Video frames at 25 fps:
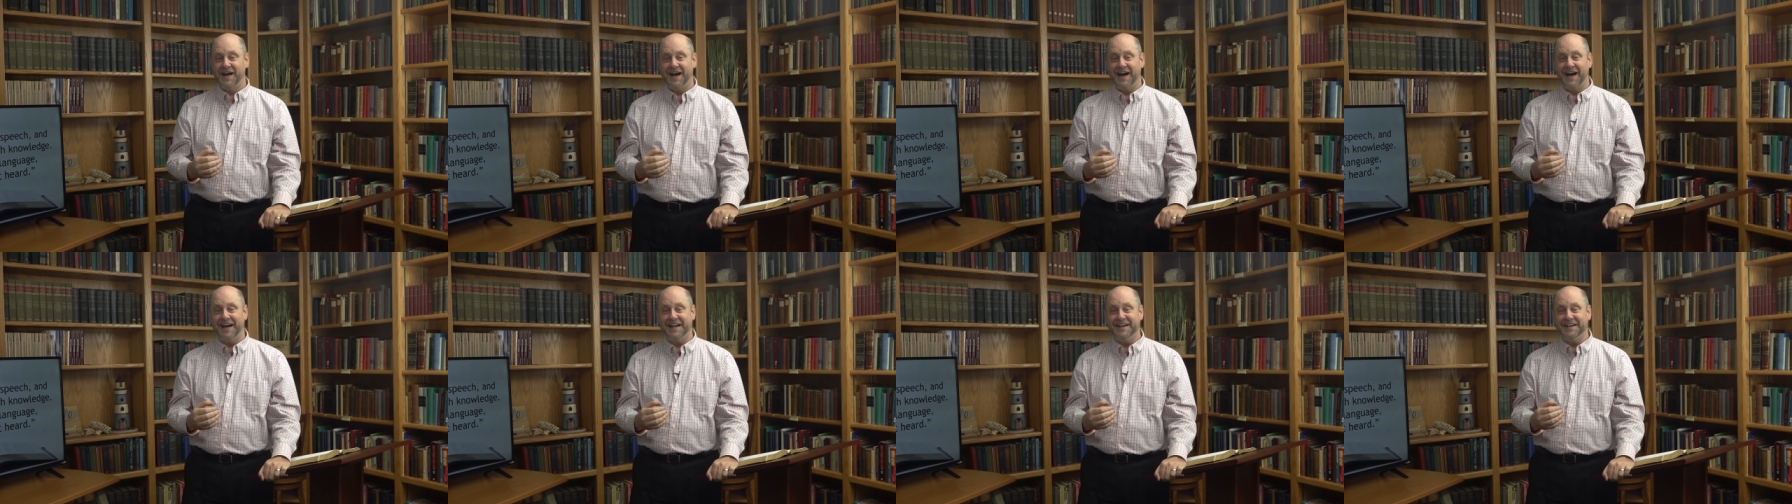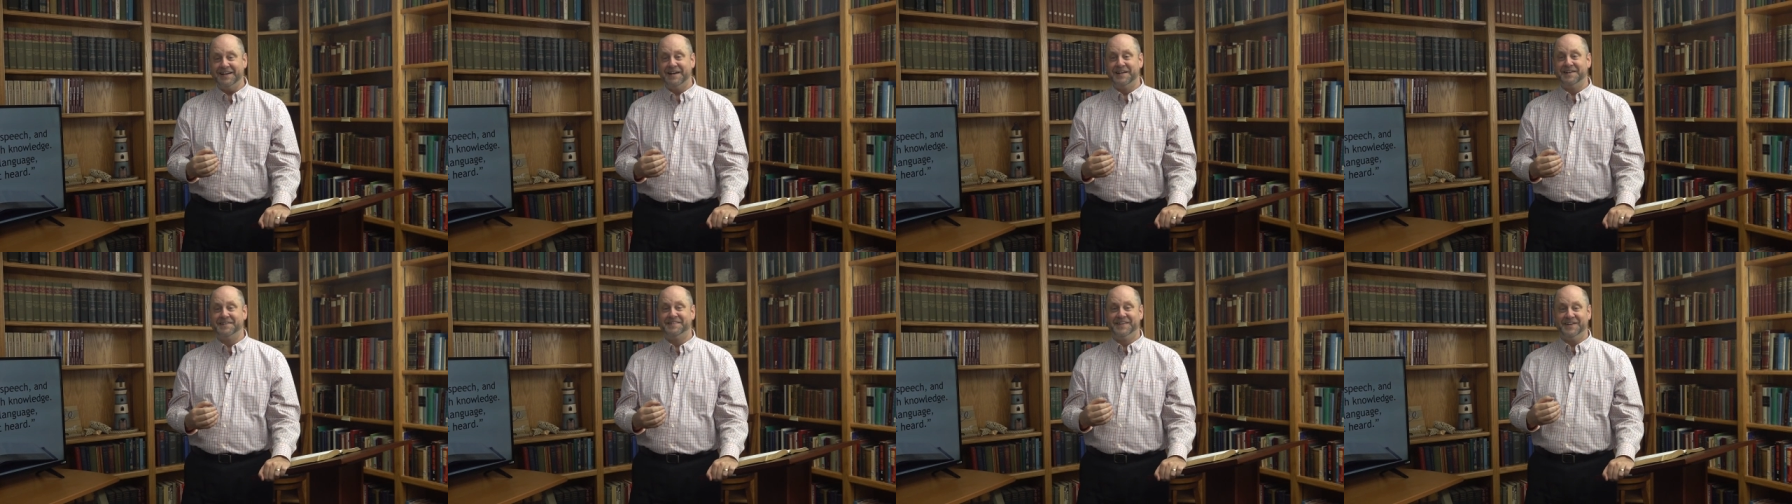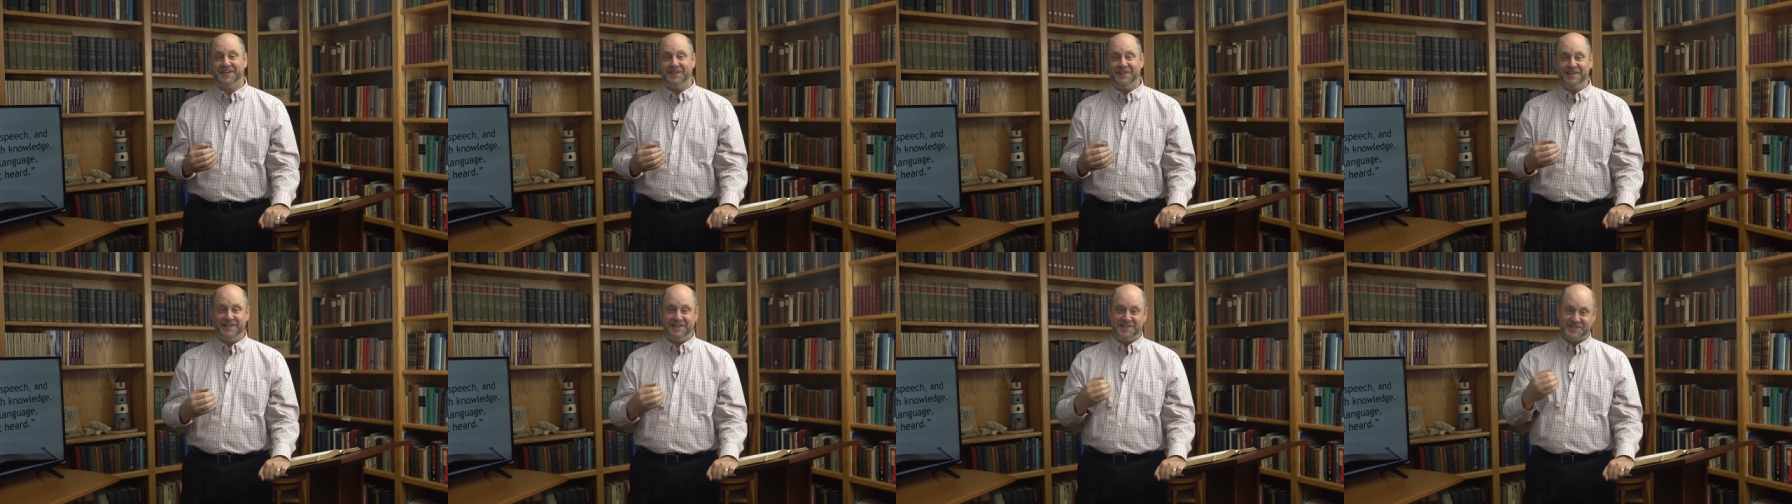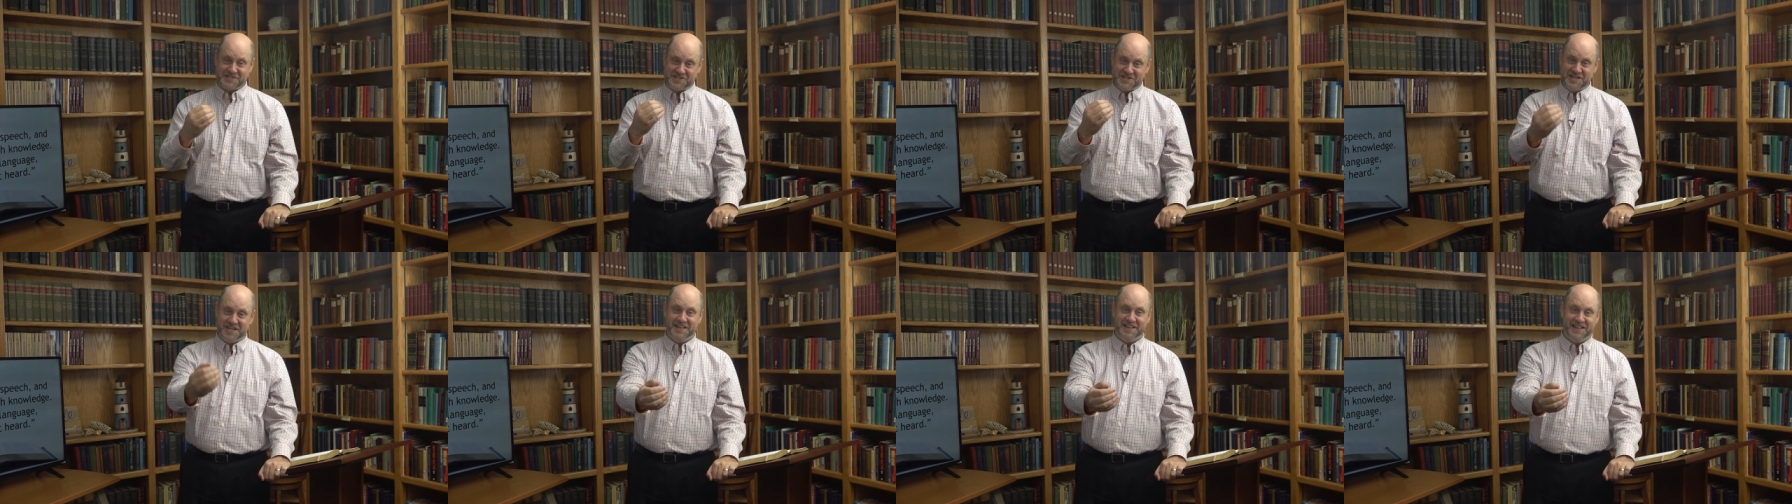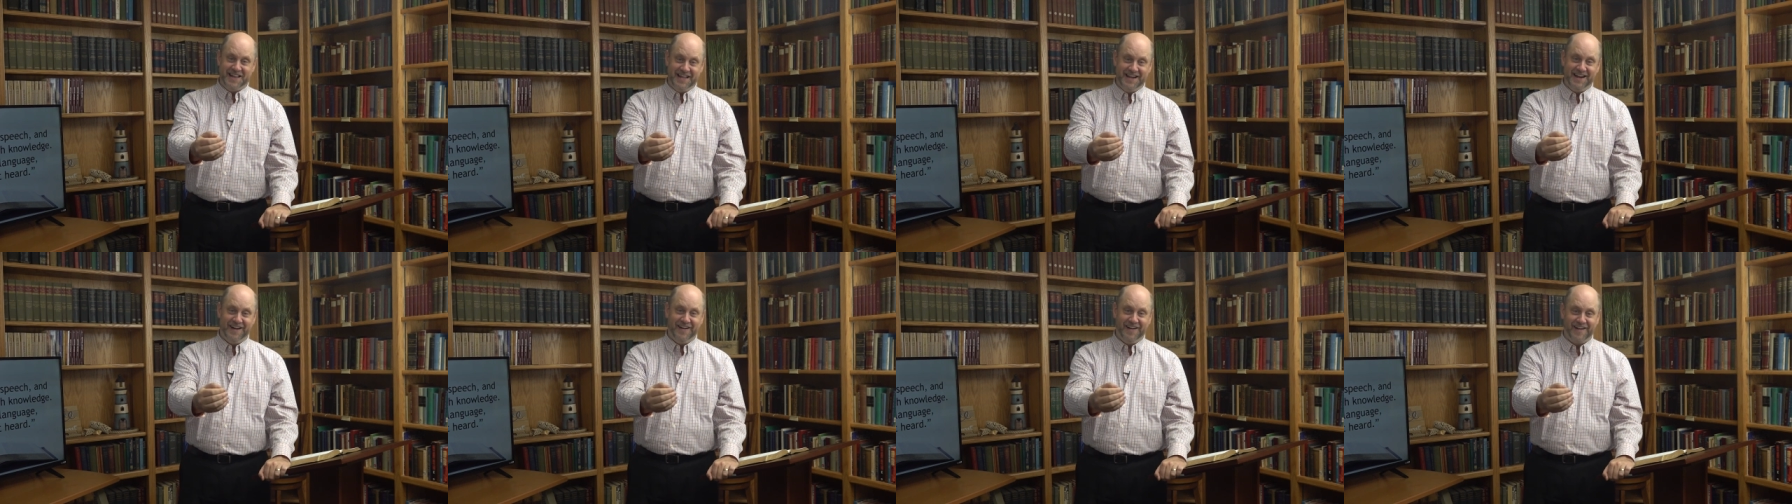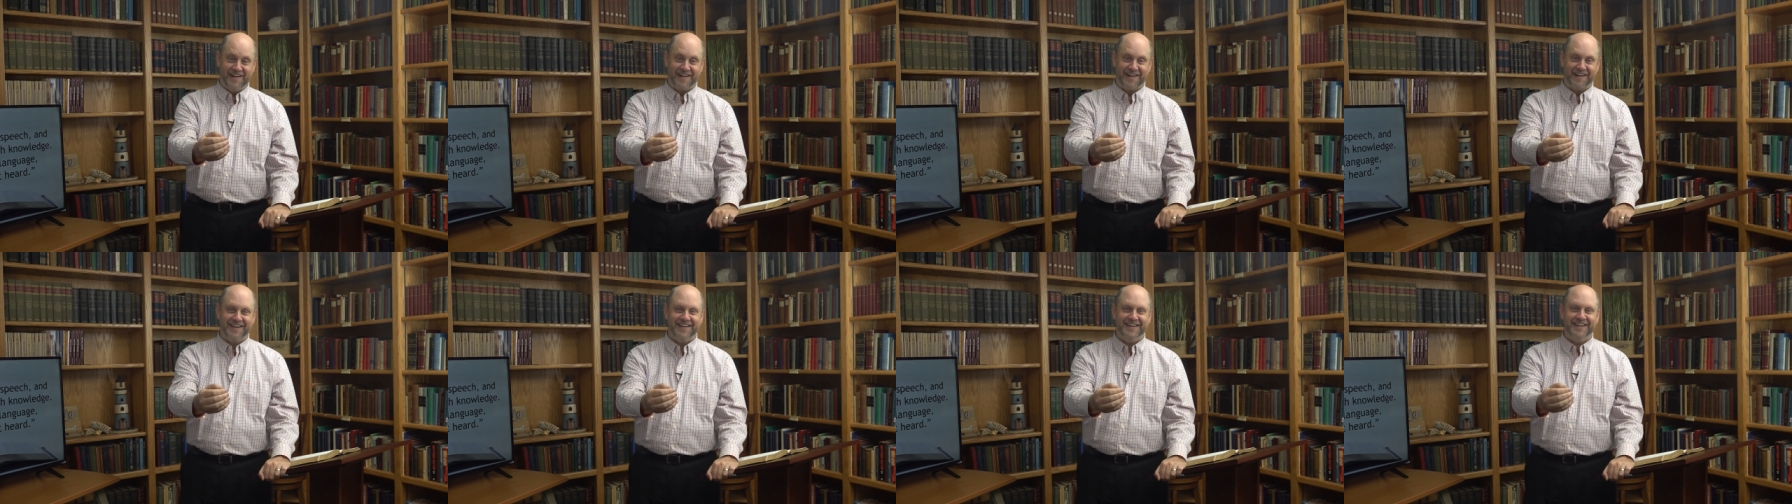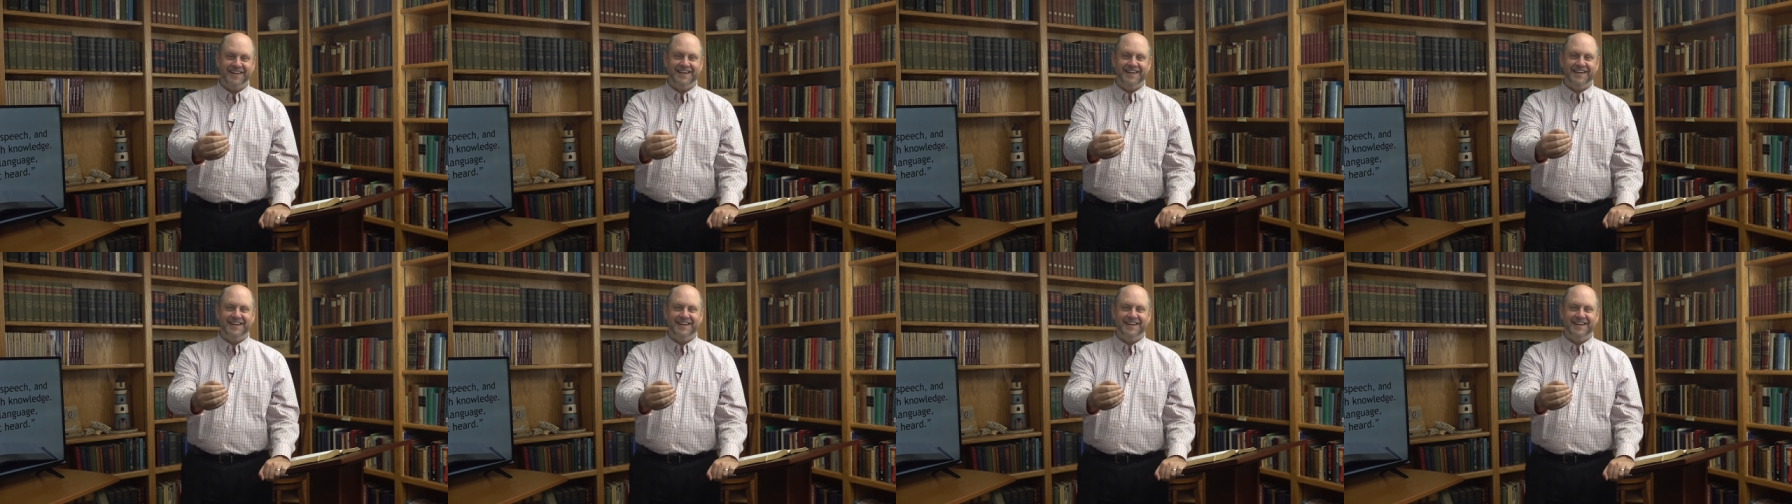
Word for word: not until He said they are.